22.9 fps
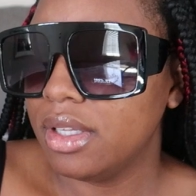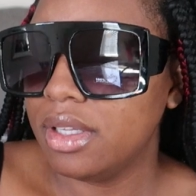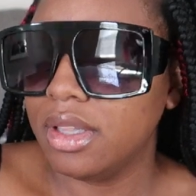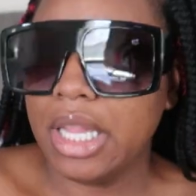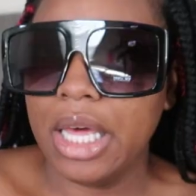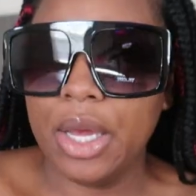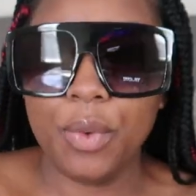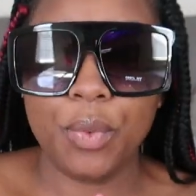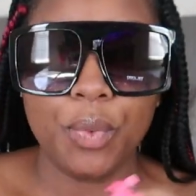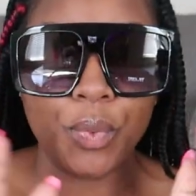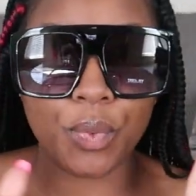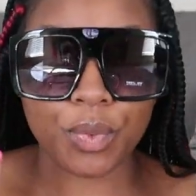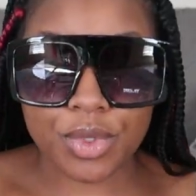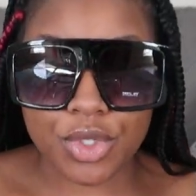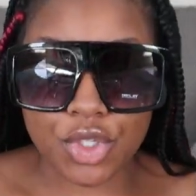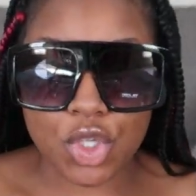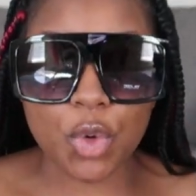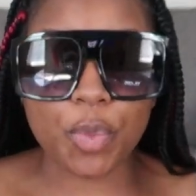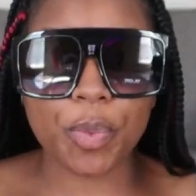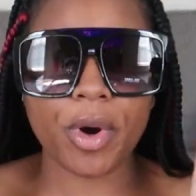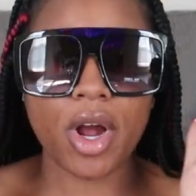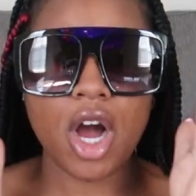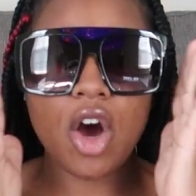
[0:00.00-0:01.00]
They're
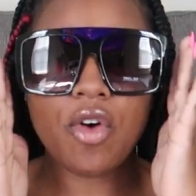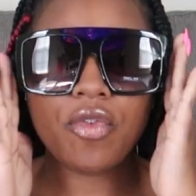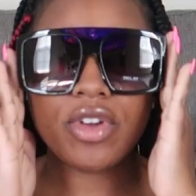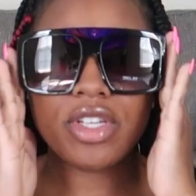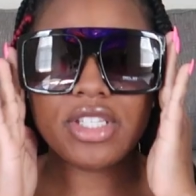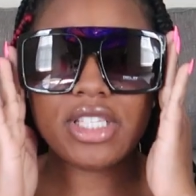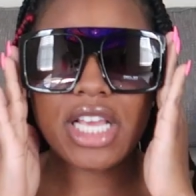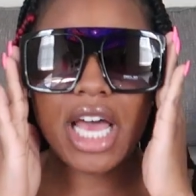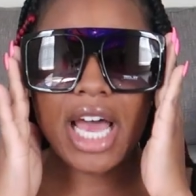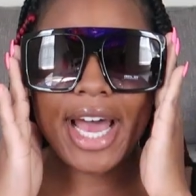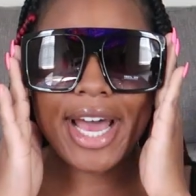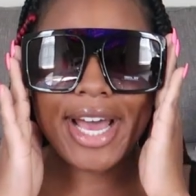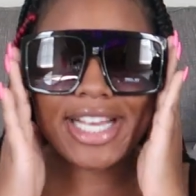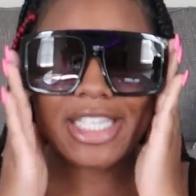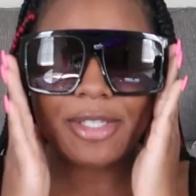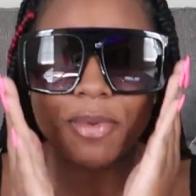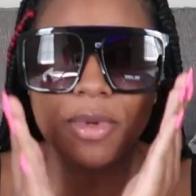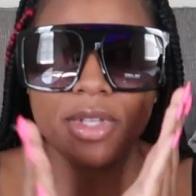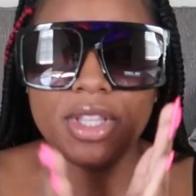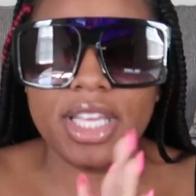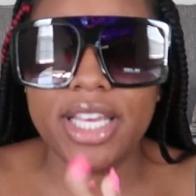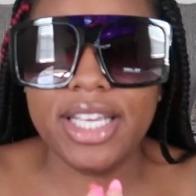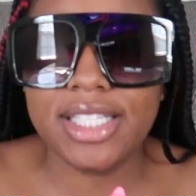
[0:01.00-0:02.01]
super
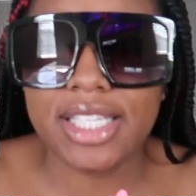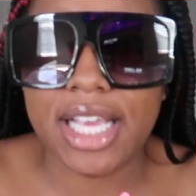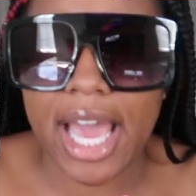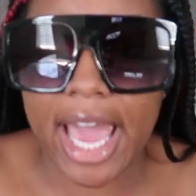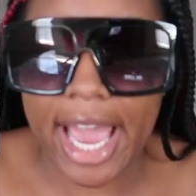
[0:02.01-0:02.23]
oversized, but these are